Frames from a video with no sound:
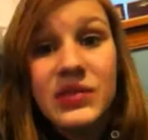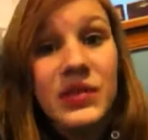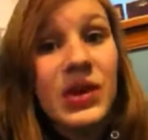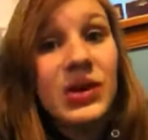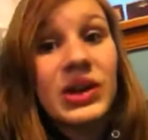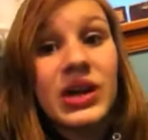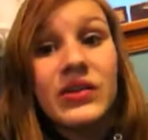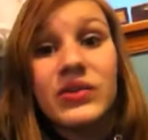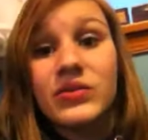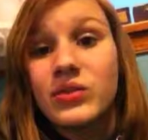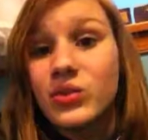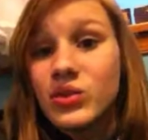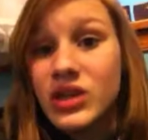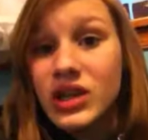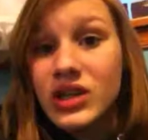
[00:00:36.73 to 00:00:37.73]
I only have a few
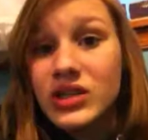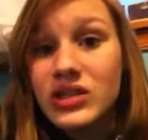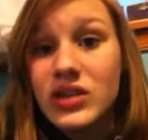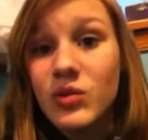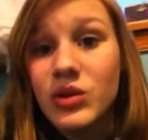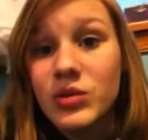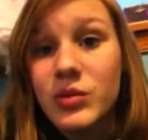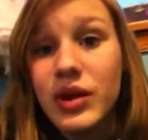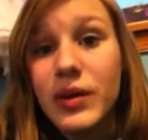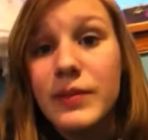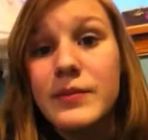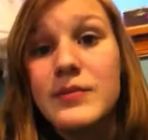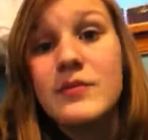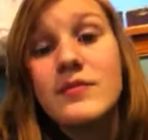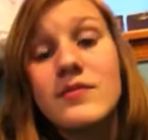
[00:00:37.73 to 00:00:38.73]
things with me.
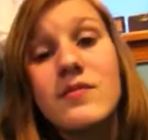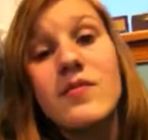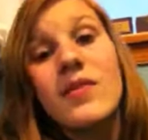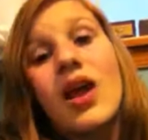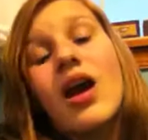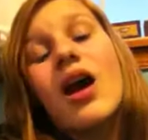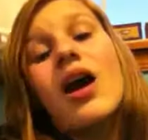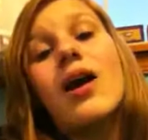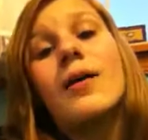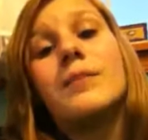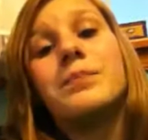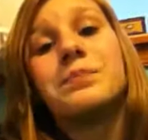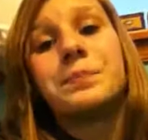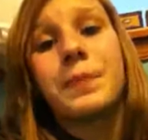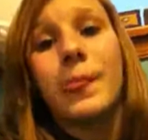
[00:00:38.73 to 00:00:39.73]

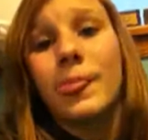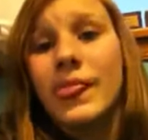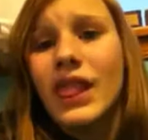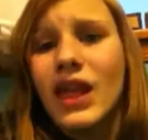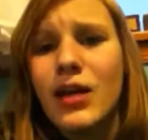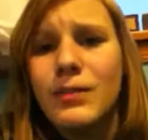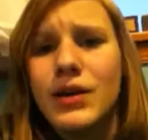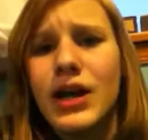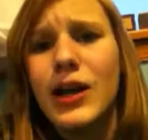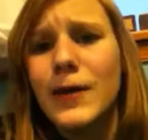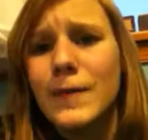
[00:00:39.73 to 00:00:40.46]
Um, but